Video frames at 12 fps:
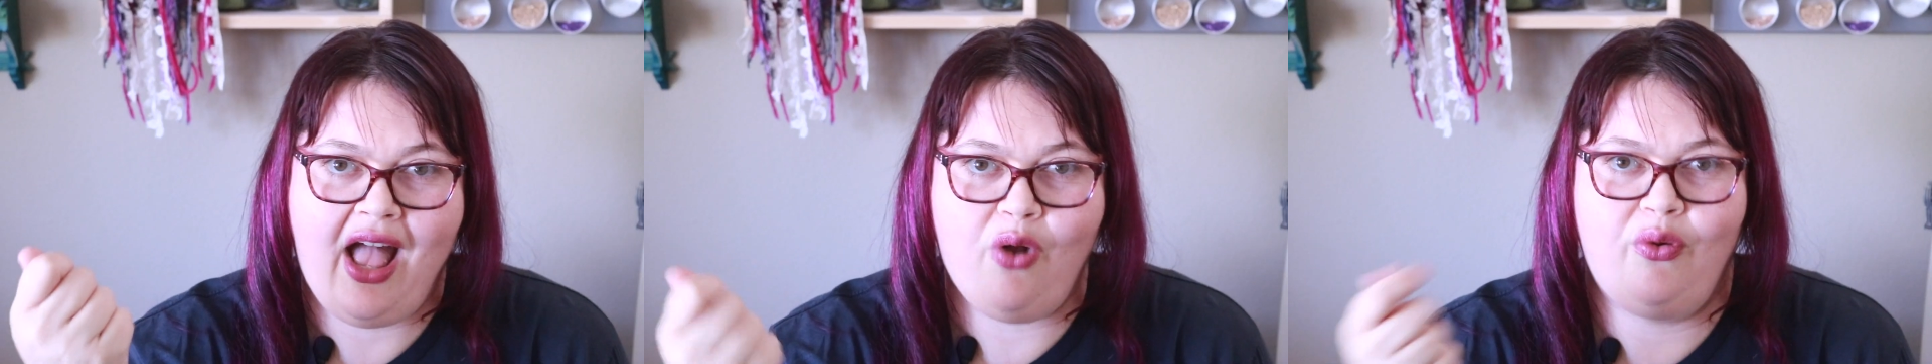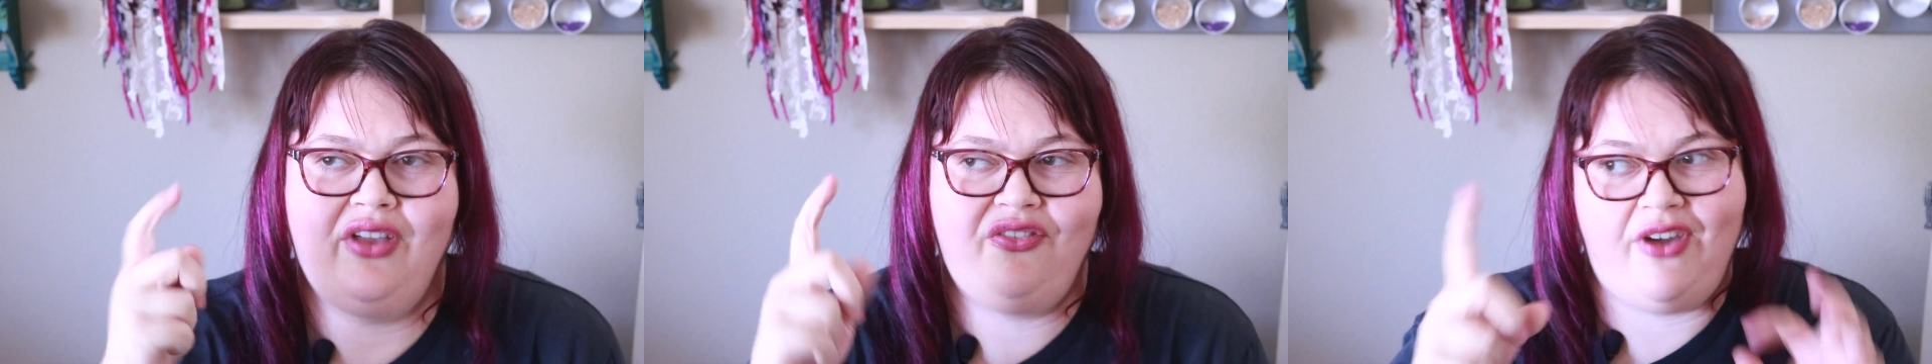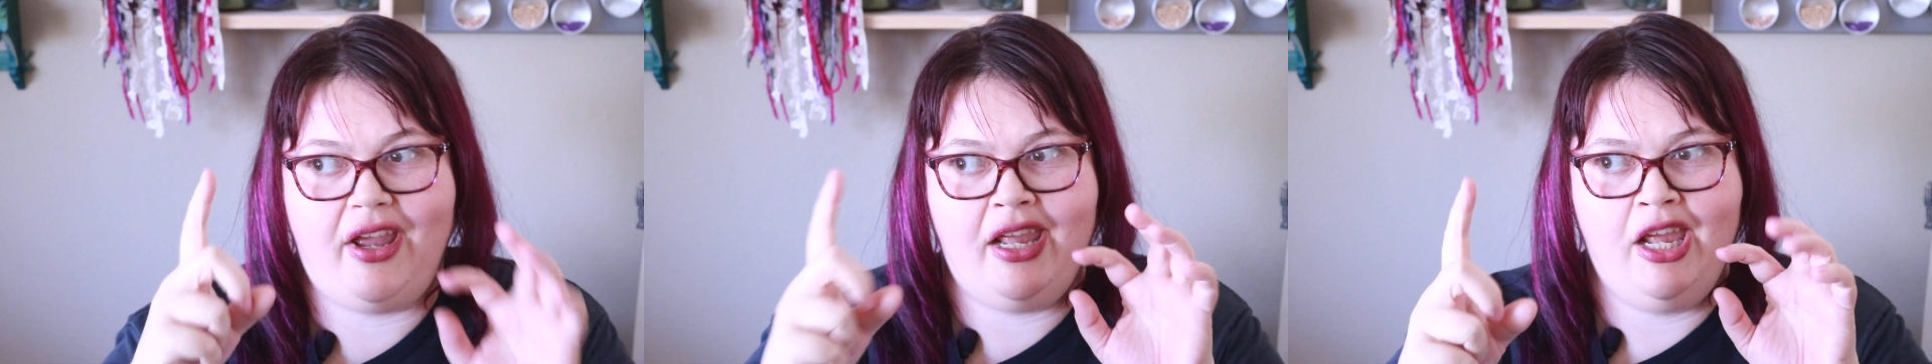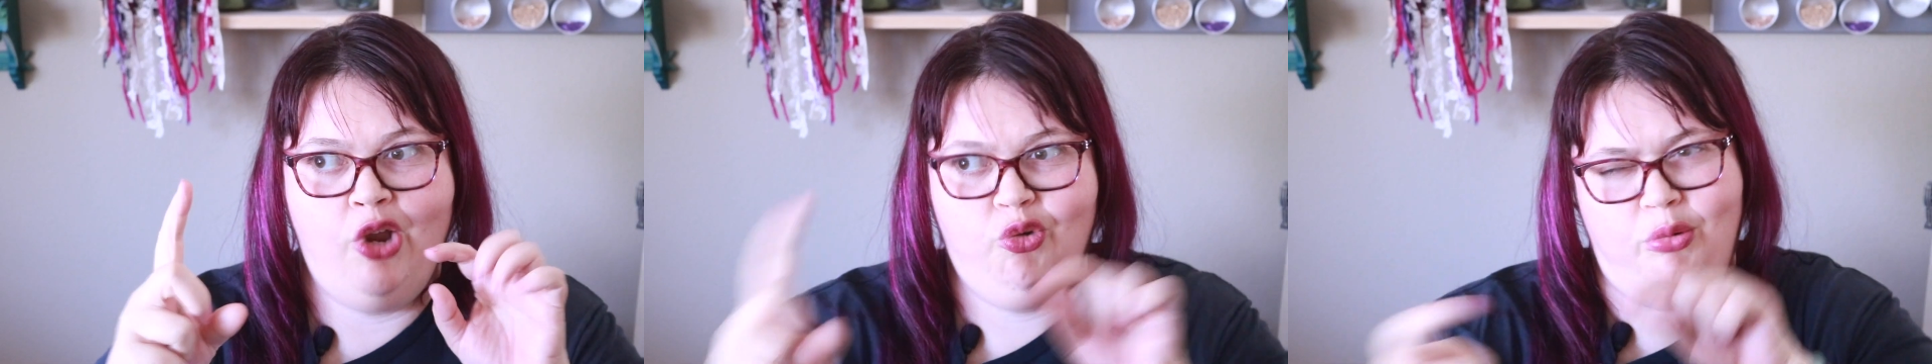out if I
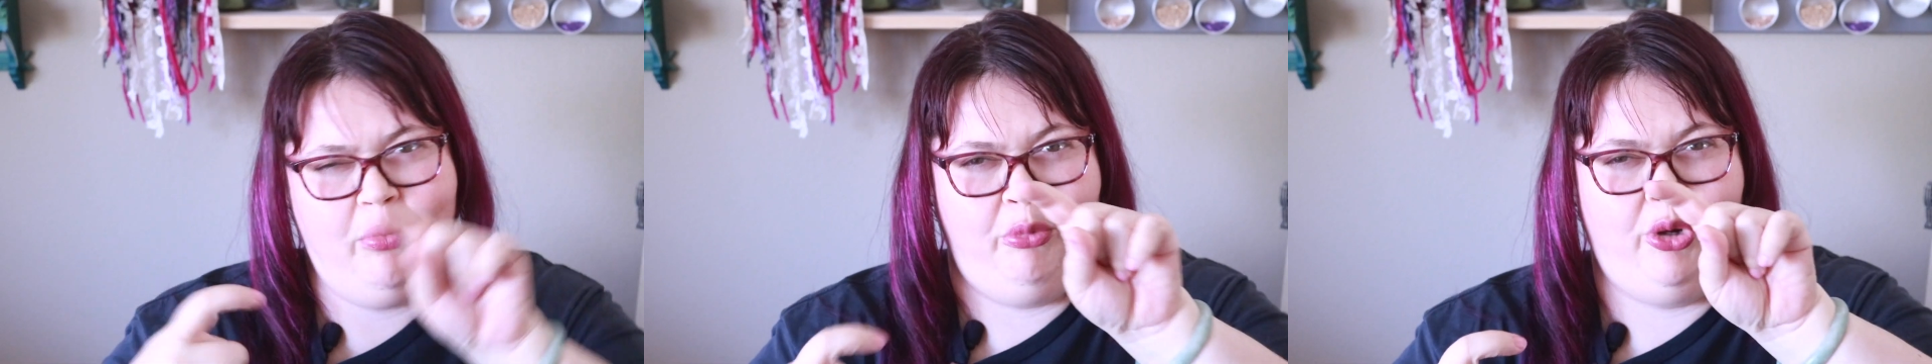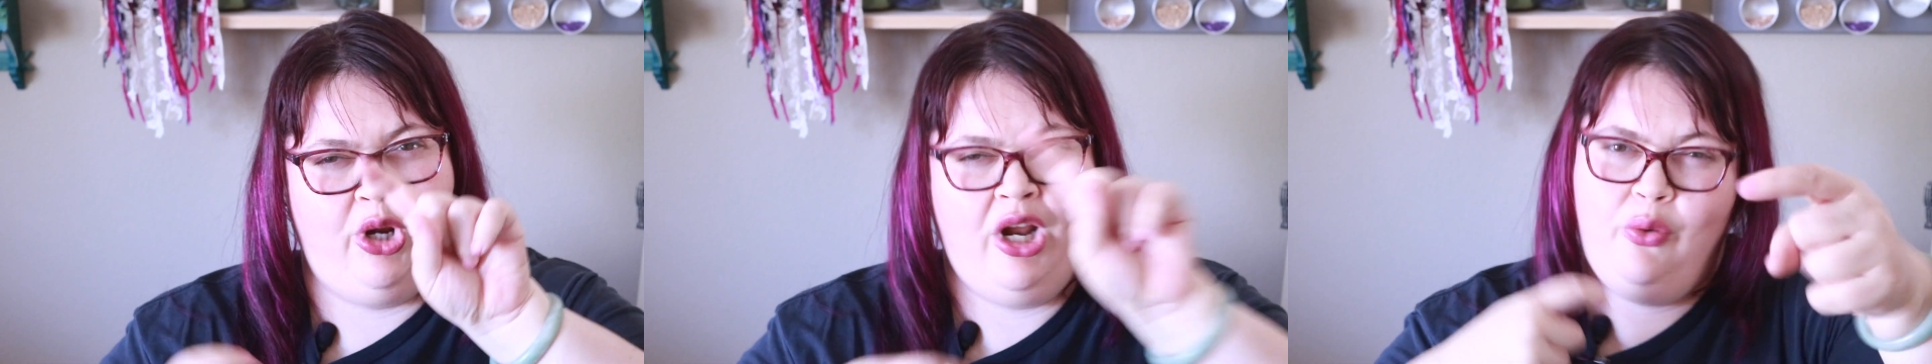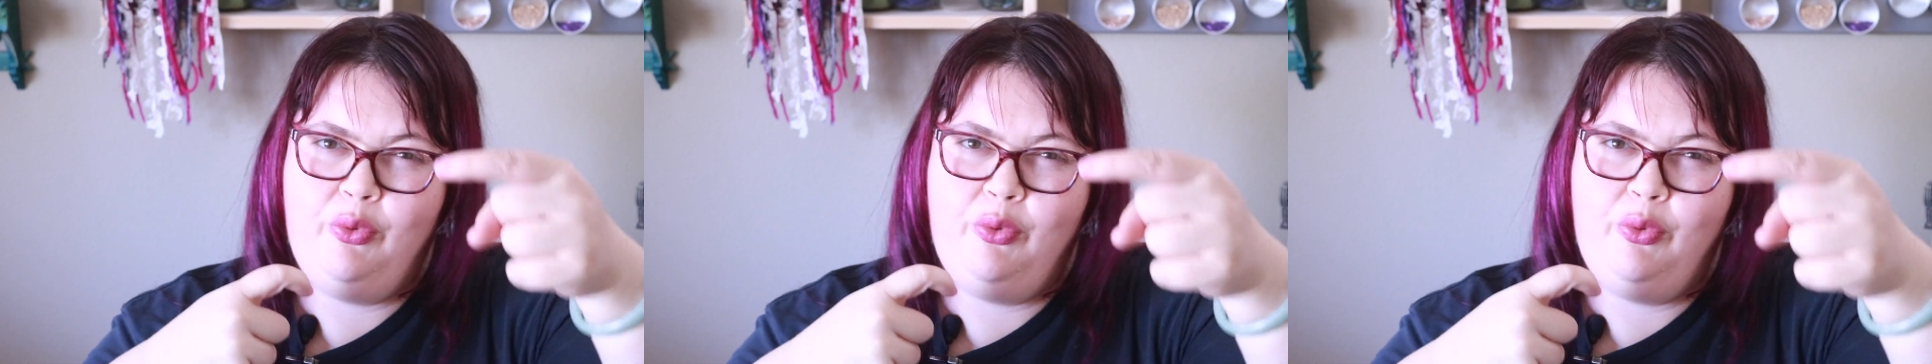remember